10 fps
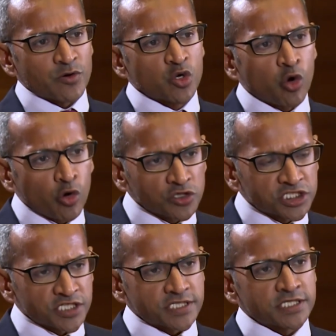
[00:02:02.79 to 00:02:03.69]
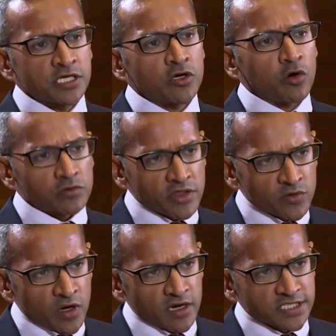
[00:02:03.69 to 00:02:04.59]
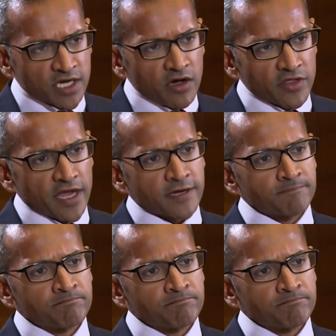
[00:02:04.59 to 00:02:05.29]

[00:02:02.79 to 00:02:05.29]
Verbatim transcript: cautious or otherwise are they?